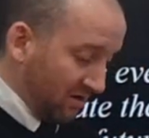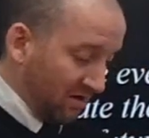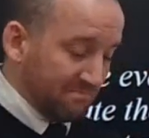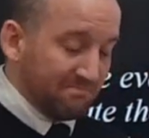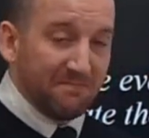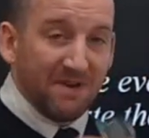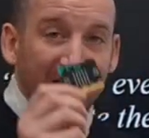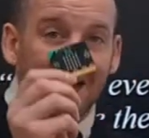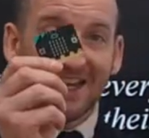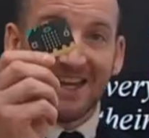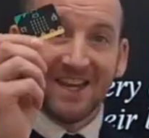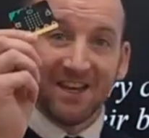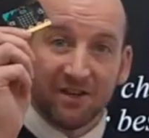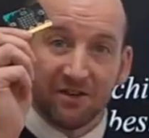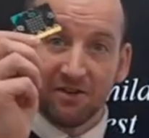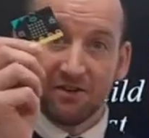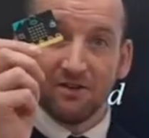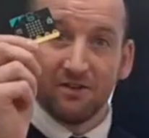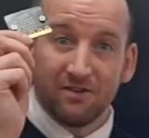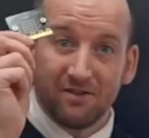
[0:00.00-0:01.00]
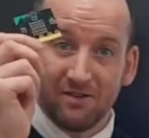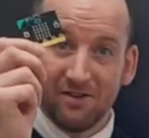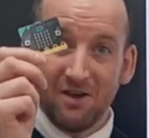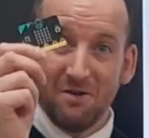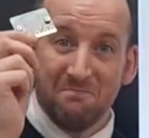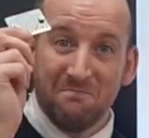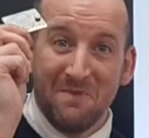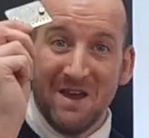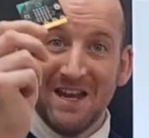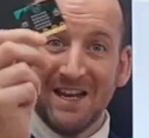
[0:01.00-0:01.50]
a million
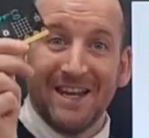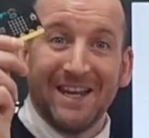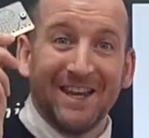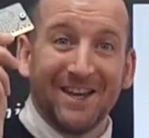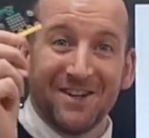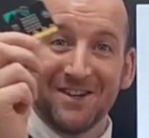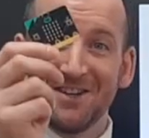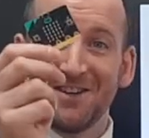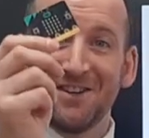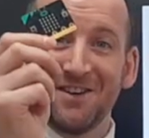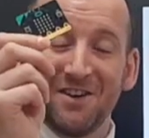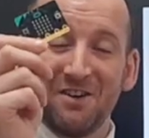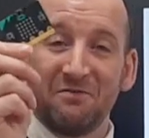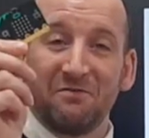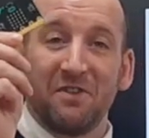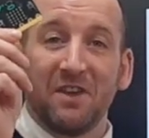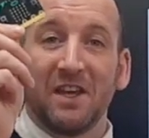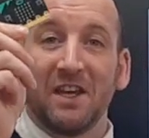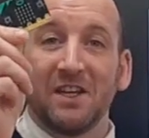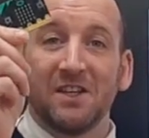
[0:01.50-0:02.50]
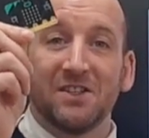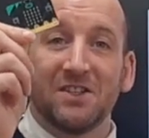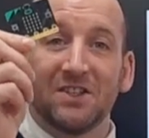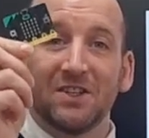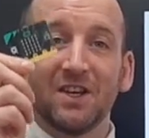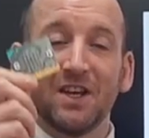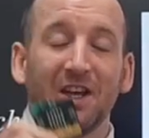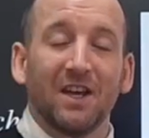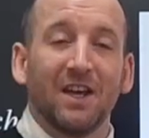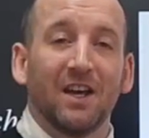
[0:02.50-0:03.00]
of these
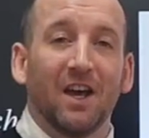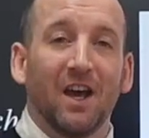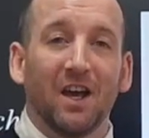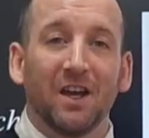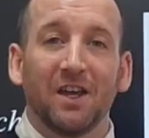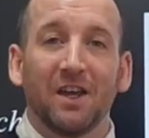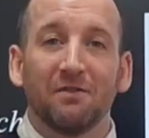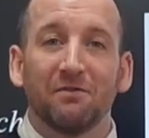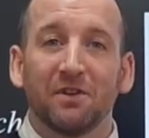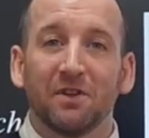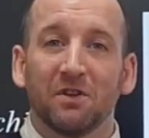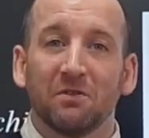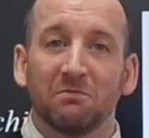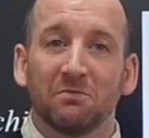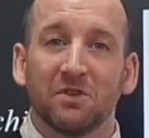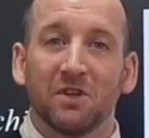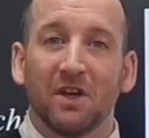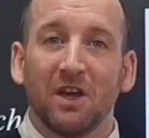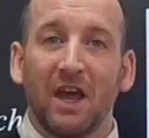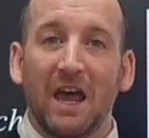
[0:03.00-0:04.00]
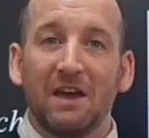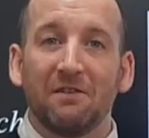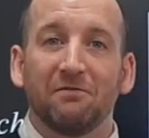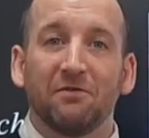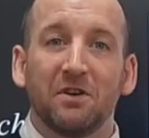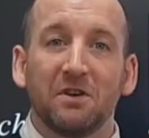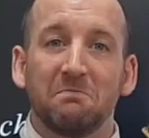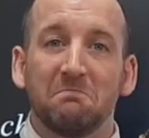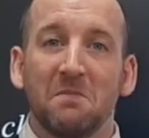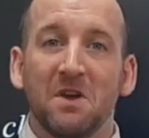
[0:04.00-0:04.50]
and giving them to
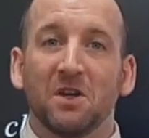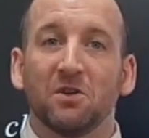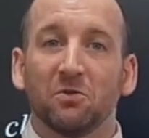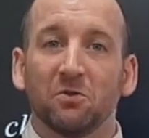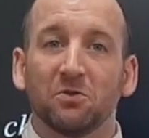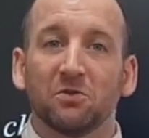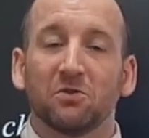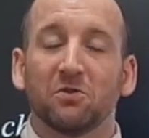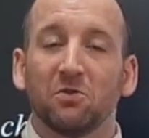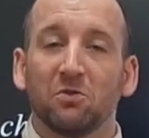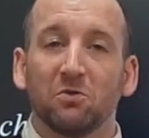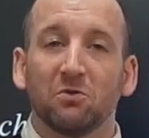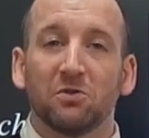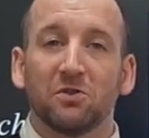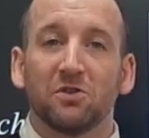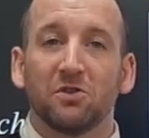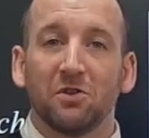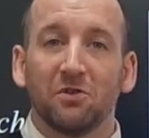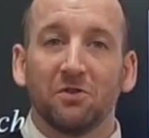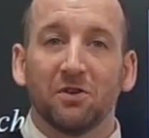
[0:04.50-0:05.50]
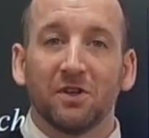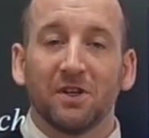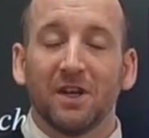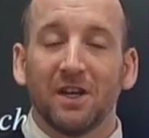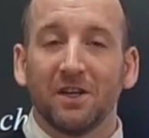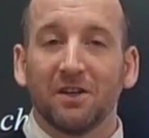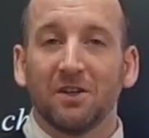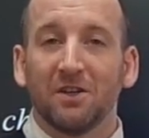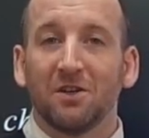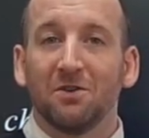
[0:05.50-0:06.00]
every middle school student
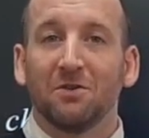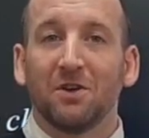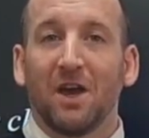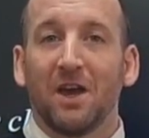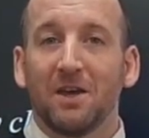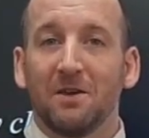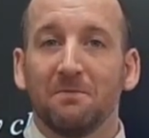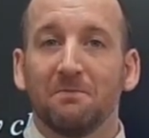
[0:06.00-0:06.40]
in the UK.